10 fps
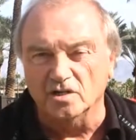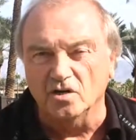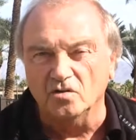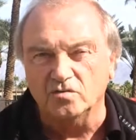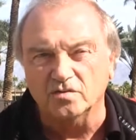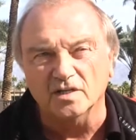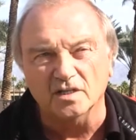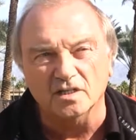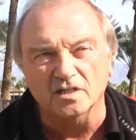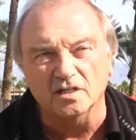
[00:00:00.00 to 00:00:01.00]
golf,
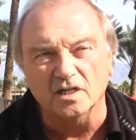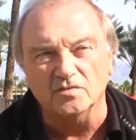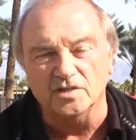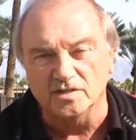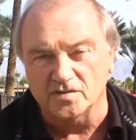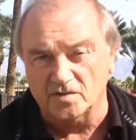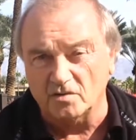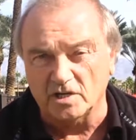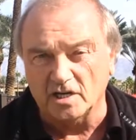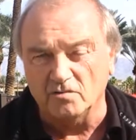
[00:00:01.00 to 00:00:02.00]
and out in the
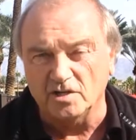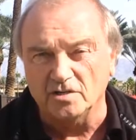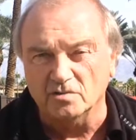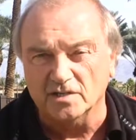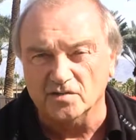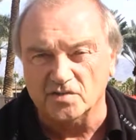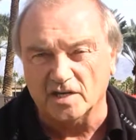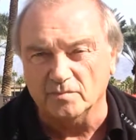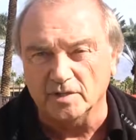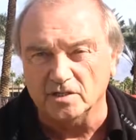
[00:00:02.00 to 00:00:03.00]
Surrey area you get the
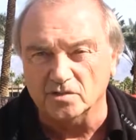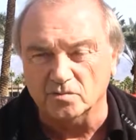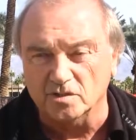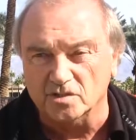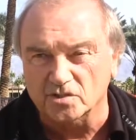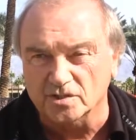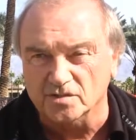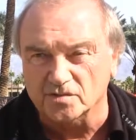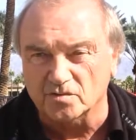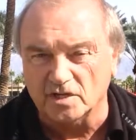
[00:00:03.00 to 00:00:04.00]
Sandbelt, which
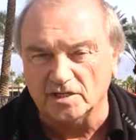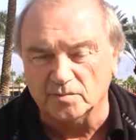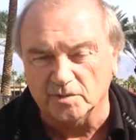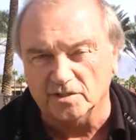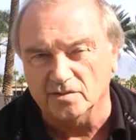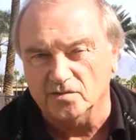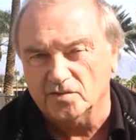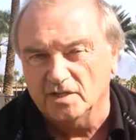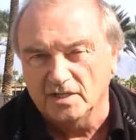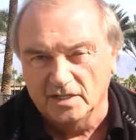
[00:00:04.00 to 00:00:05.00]
is great because